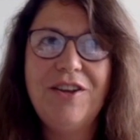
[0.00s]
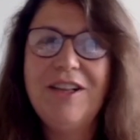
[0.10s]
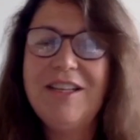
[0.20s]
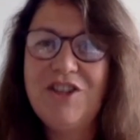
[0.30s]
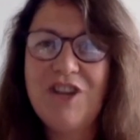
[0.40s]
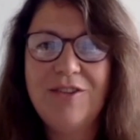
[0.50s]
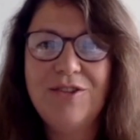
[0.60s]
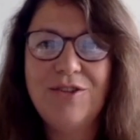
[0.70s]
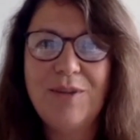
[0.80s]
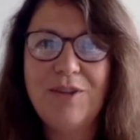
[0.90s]
on early
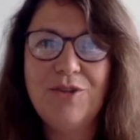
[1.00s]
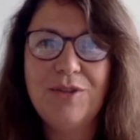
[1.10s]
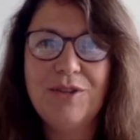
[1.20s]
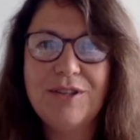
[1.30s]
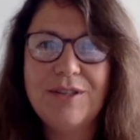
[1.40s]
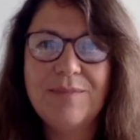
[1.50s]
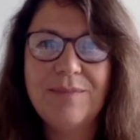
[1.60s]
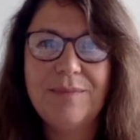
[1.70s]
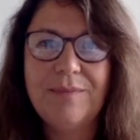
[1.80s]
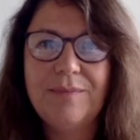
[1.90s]
childhood modules.
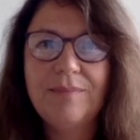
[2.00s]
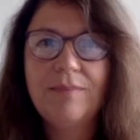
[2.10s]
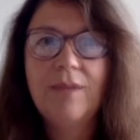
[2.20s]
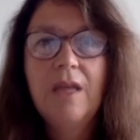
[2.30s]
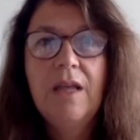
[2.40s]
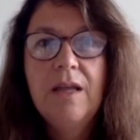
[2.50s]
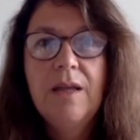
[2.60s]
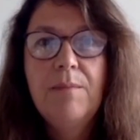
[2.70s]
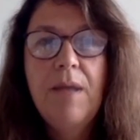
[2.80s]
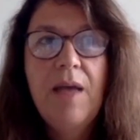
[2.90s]

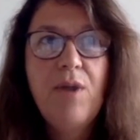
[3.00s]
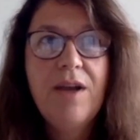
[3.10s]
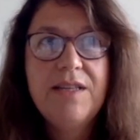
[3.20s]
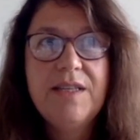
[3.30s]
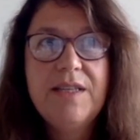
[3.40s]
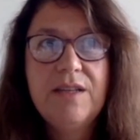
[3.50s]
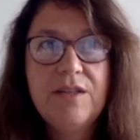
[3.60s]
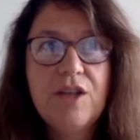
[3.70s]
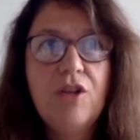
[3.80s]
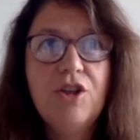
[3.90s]
My Praxis
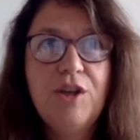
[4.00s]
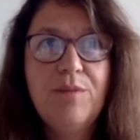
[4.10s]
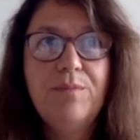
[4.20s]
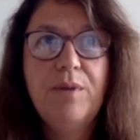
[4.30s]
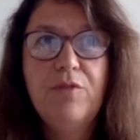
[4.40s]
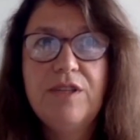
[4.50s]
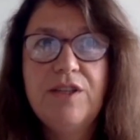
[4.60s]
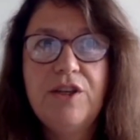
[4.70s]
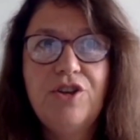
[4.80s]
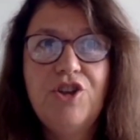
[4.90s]
Scholarship
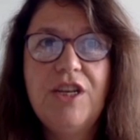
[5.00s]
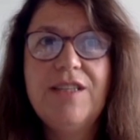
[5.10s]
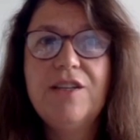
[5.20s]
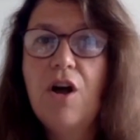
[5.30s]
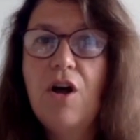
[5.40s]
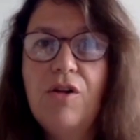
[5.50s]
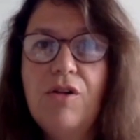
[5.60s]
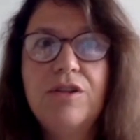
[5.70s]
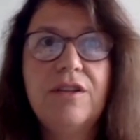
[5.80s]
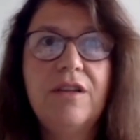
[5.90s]
research is
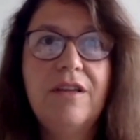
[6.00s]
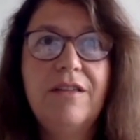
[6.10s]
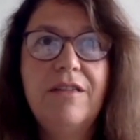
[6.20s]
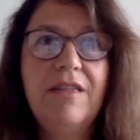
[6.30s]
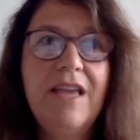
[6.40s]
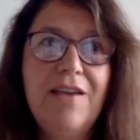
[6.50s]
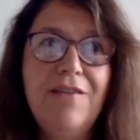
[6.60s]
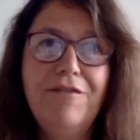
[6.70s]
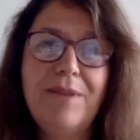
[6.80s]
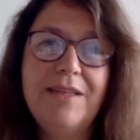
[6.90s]
called the
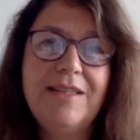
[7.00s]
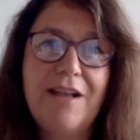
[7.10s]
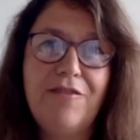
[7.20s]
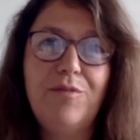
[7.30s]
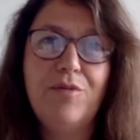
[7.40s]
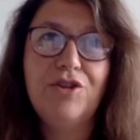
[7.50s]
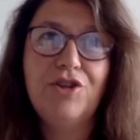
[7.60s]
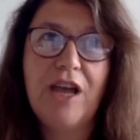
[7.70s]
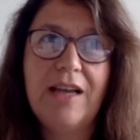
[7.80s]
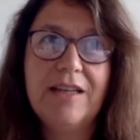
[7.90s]
Thinking for Myself
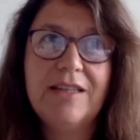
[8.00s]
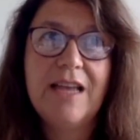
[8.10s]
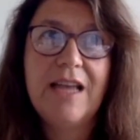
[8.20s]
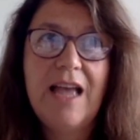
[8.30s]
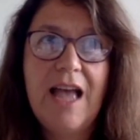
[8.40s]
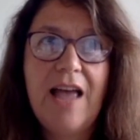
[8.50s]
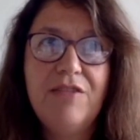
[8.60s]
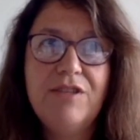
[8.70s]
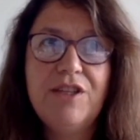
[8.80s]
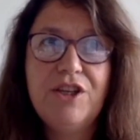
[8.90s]
project,
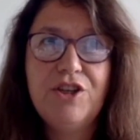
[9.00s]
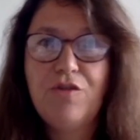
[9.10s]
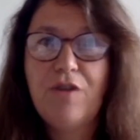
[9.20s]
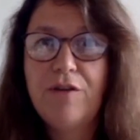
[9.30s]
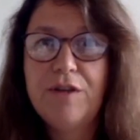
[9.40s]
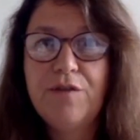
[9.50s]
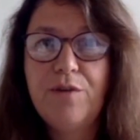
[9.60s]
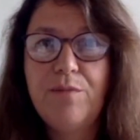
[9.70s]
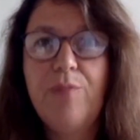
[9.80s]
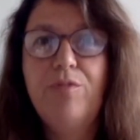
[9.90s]
and the research arose
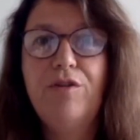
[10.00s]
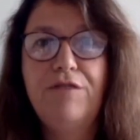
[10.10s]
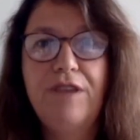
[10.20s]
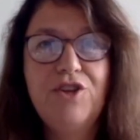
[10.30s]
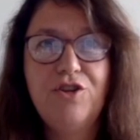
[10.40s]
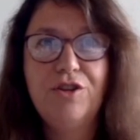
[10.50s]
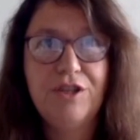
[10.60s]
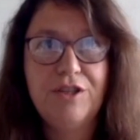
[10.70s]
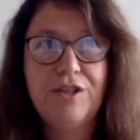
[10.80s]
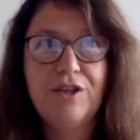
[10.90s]
from a professional
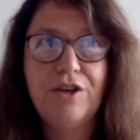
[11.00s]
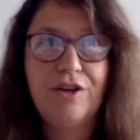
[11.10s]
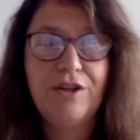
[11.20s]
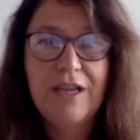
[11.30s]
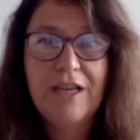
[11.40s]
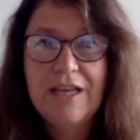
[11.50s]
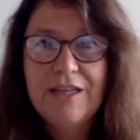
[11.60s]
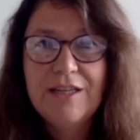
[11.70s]
concern.